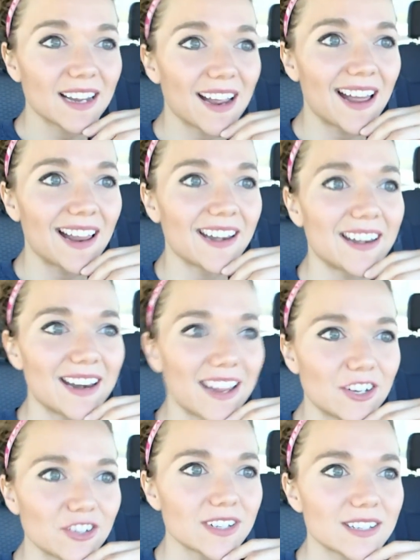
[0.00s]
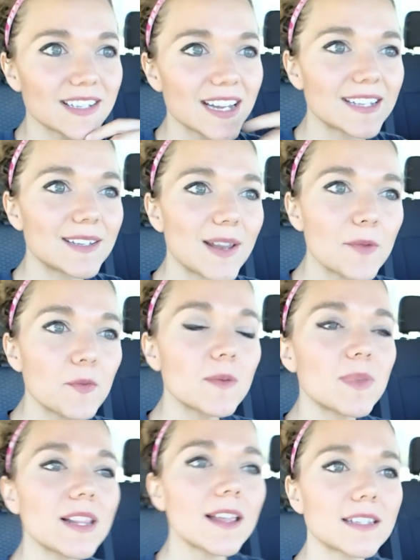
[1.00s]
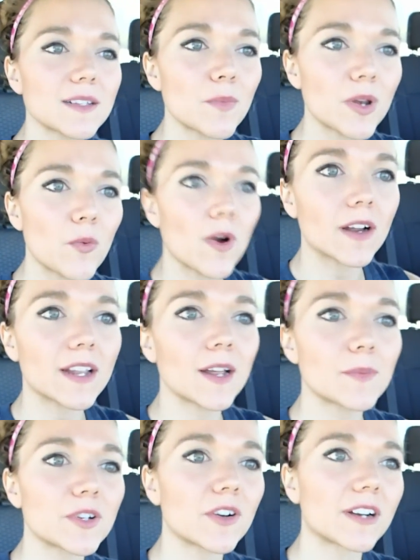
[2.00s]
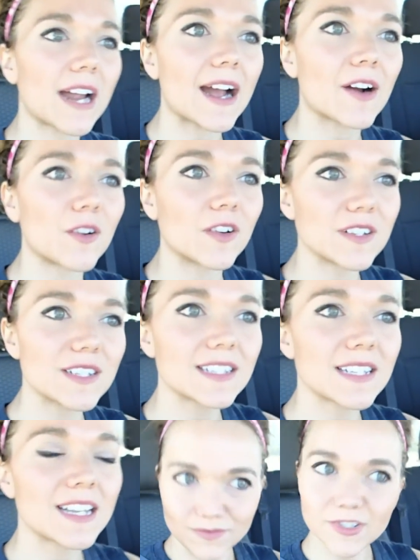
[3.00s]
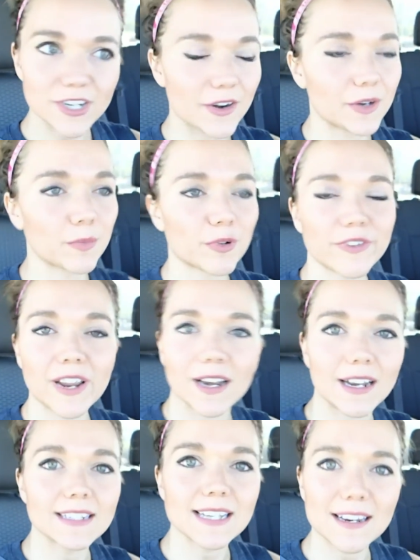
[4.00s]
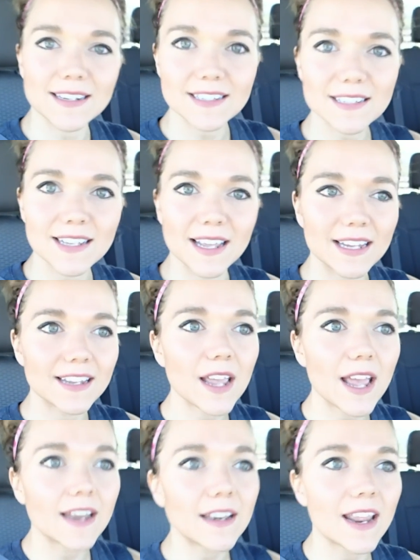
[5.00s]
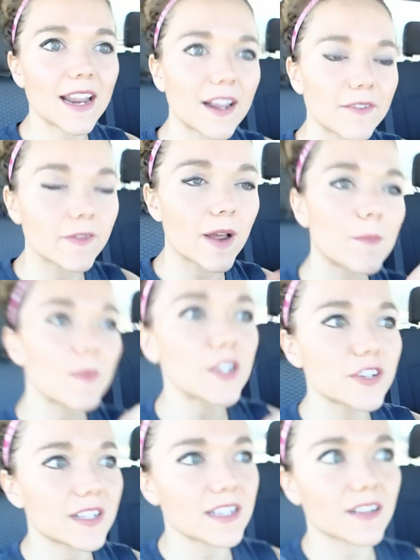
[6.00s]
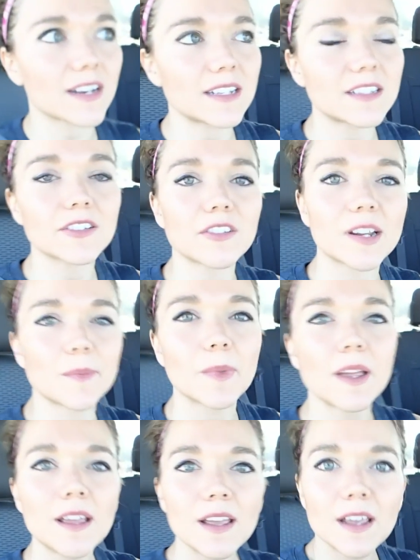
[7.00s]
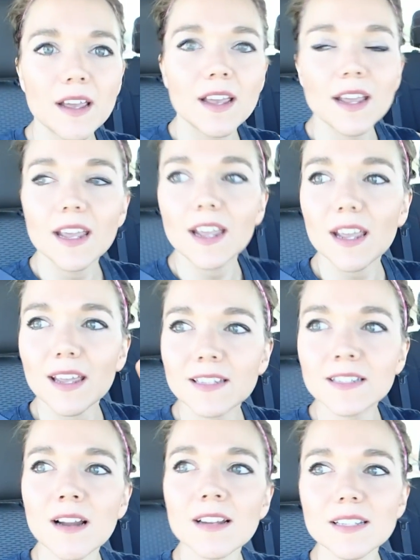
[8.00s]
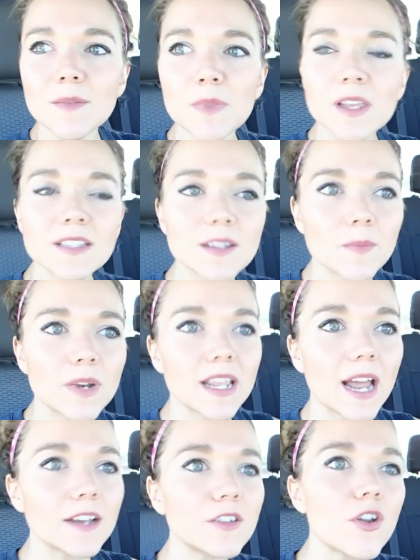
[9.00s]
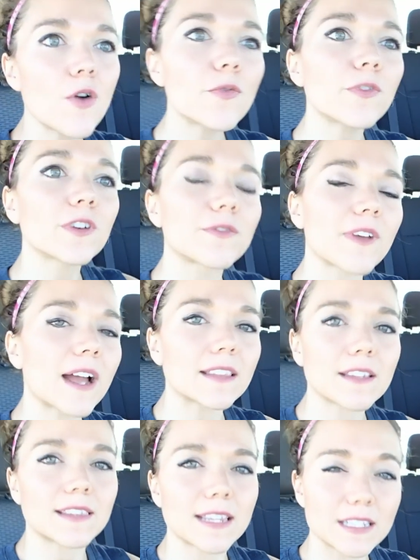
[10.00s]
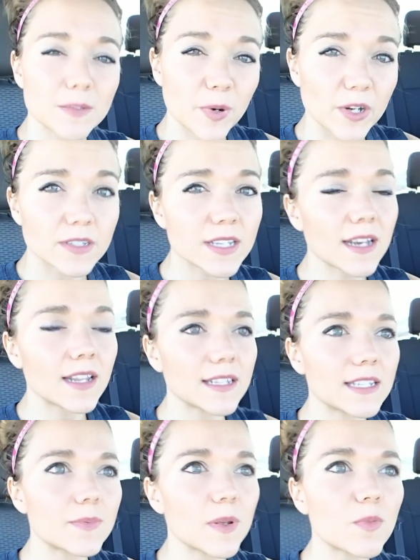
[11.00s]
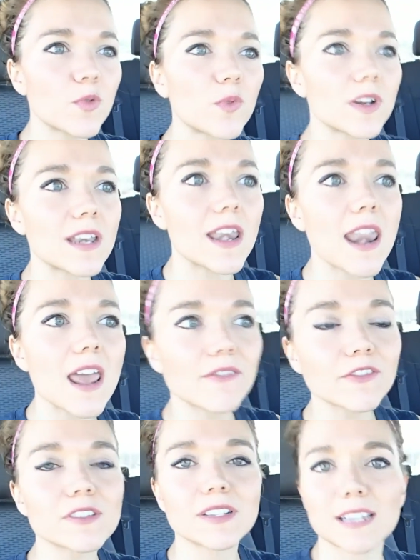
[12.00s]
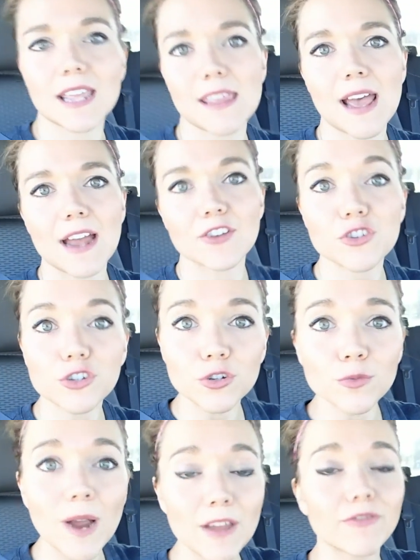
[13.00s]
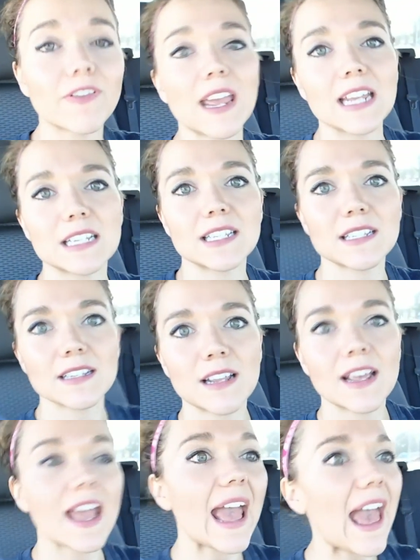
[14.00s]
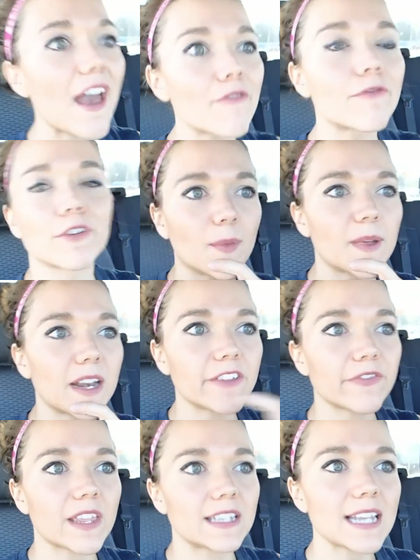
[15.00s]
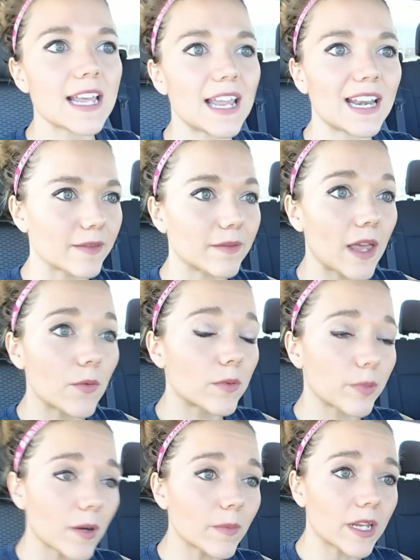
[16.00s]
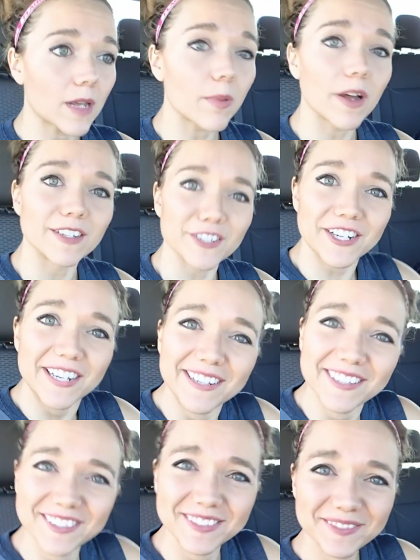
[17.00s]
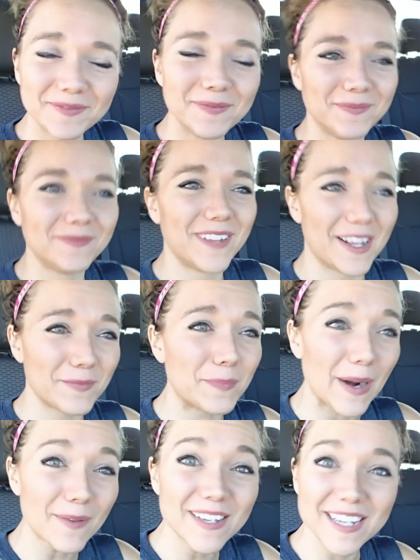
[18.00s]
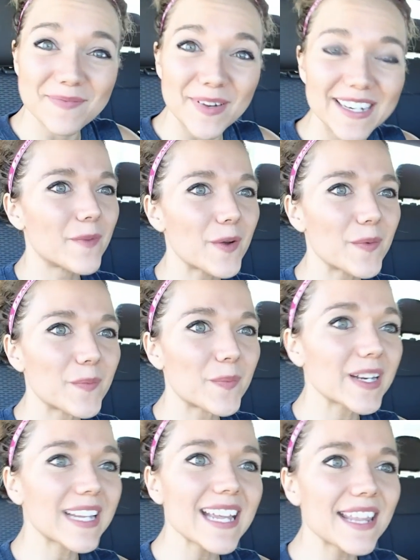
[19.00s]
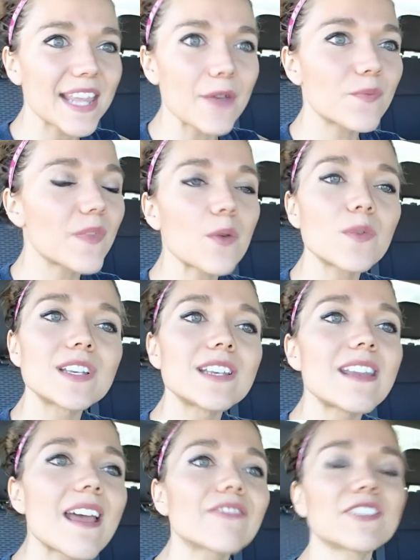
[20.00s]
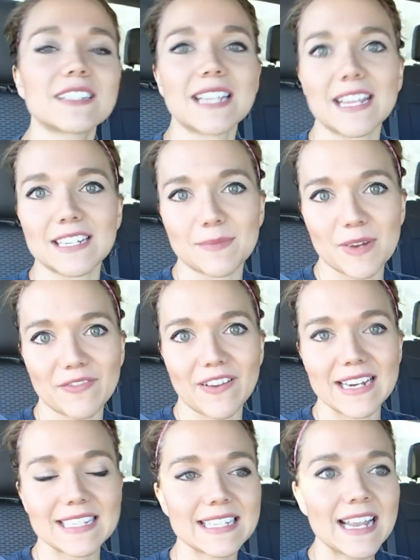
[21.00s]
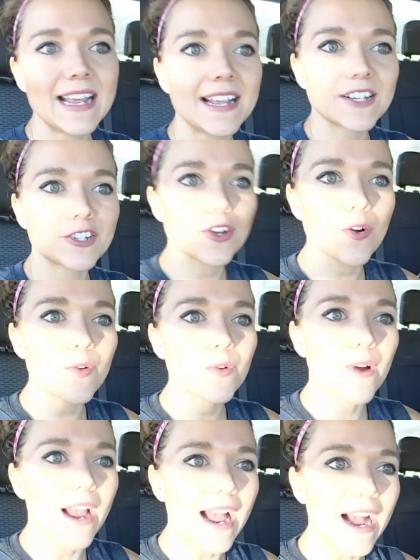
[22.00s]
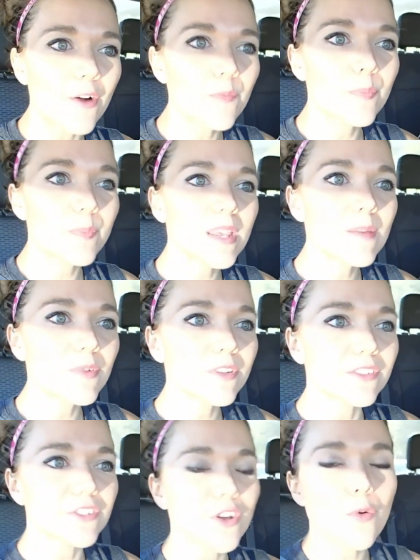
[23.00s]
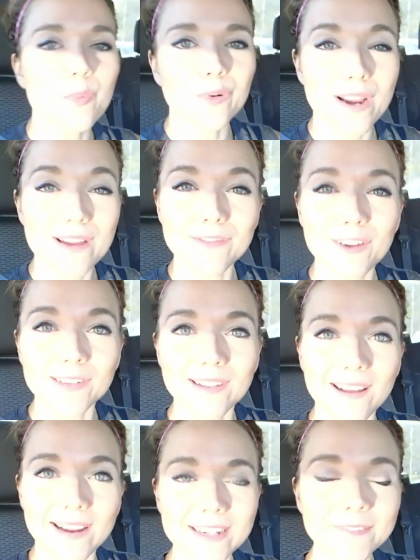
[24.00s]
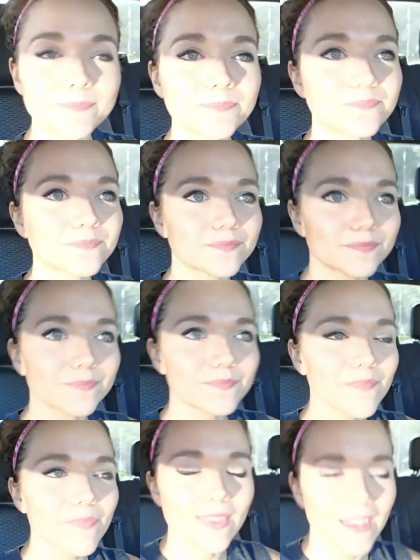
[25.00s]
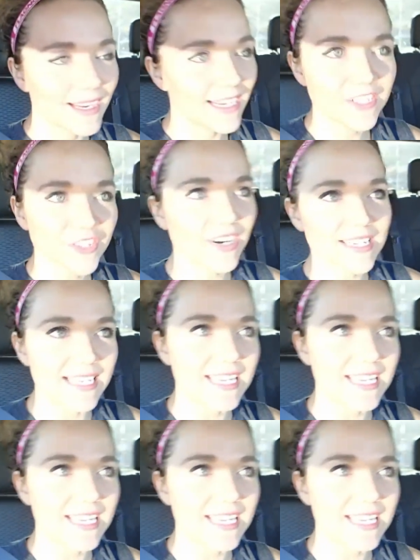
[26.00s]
And it just, it would be like somebody walking up to our house shouting profanities at us. Like, and I mentioned this on Instagram, it's not something somebody, I know for a fact that this person and these people would never say that to my face, ever. And if they did, they would probably get punched. Yeah. Probably get punched. But again, they would never say it to my face. So how people are so brave online, it's crazy.